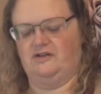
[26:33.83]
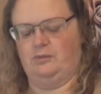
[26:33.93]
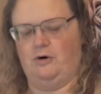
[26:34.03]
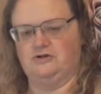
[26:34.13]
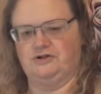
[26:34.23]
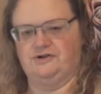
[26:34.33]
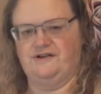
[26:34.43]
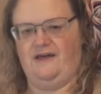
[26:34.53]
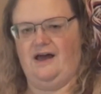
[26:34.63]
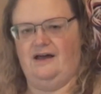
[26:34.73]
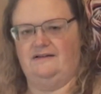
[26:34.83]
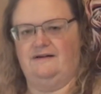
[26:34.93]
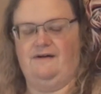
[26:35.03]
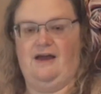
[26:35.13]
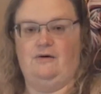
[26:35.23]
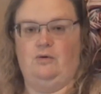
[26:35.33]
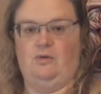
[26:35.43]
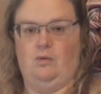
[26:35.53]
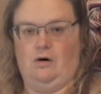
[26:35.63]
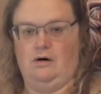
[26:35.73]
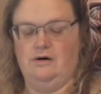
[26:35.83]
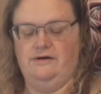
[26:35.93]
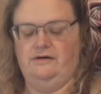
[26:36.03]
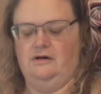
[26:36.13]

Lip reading: exposure to that as I've had with Word.